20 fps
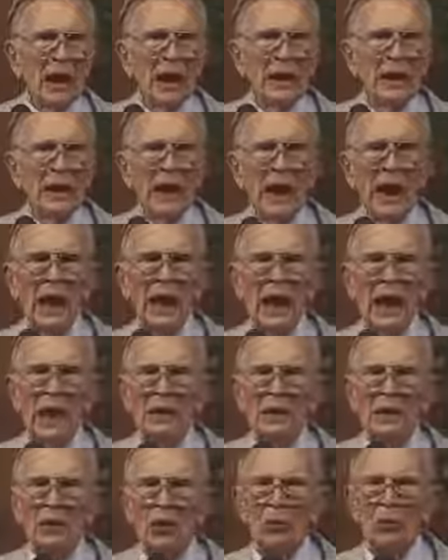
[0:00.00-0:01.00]
And I,
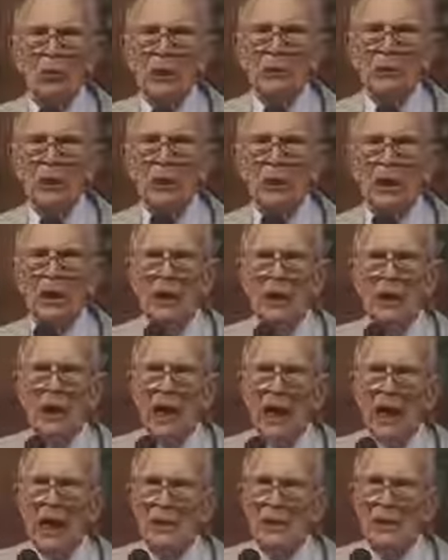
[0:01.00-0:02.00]
I told him,
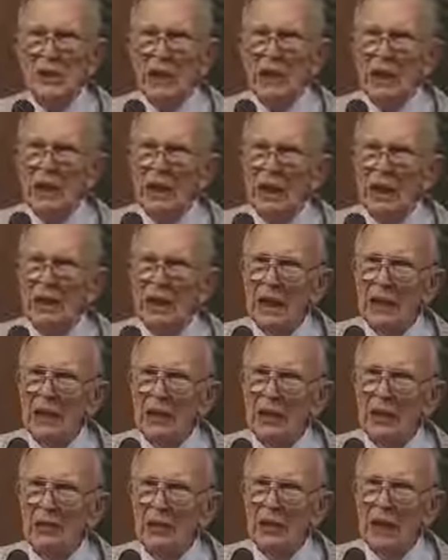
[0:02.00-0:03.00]
I said,
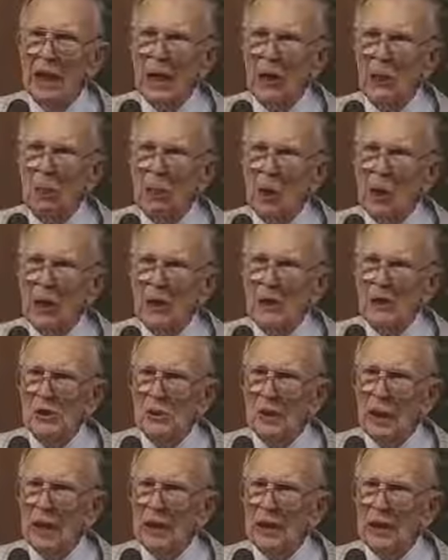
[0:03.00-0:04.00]
it kind of worries
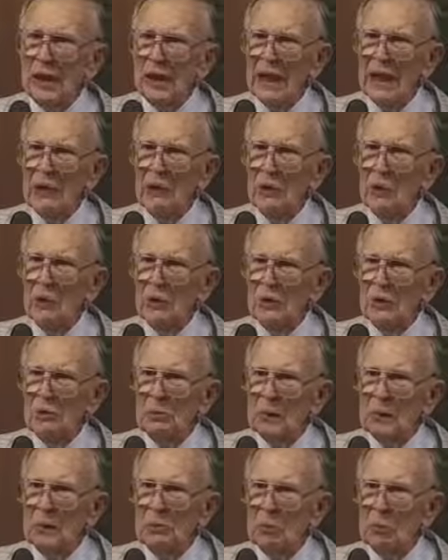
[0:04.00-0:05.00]
me. I think he wants
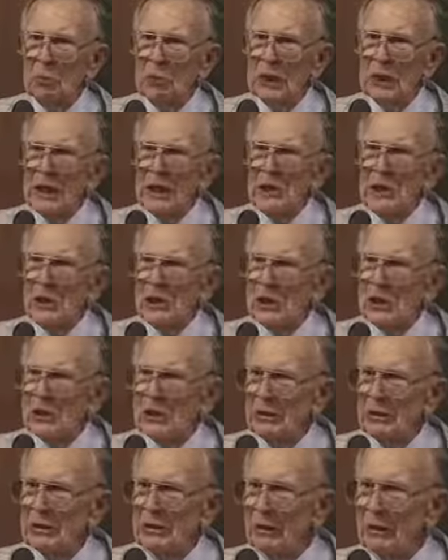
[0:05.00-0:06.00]
me to preach.
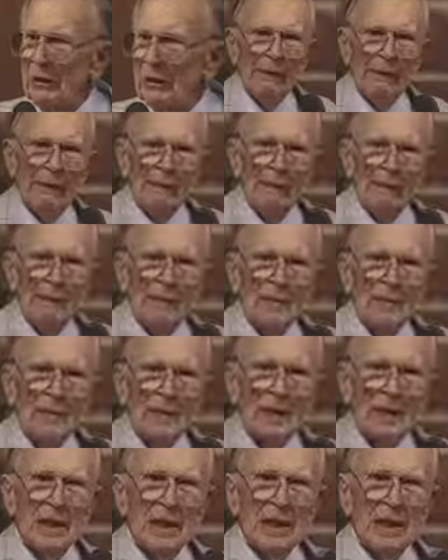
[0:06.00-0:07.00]

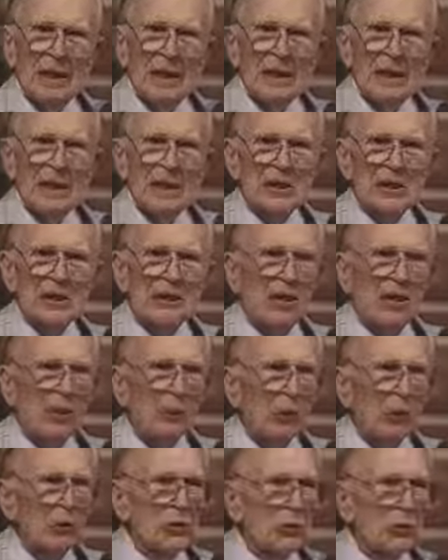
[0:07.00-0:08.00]
He says, if he
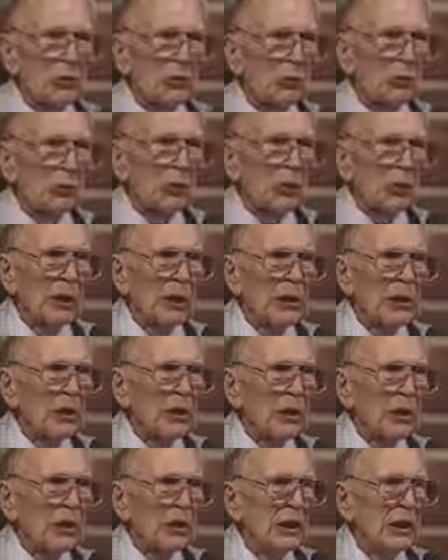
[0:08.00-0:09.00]
wants you to
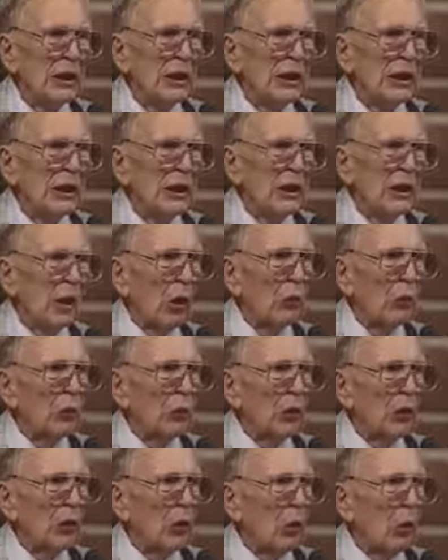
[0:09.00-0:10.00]
preach, he'll
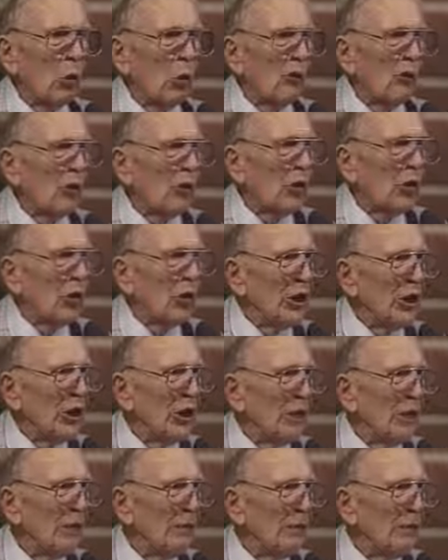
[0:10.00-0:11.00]
open the door for
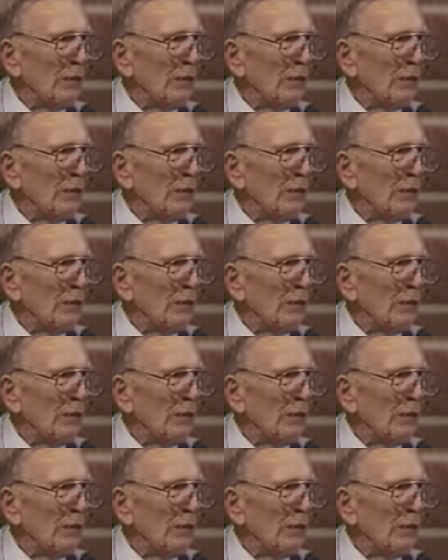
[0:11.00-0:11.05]
you.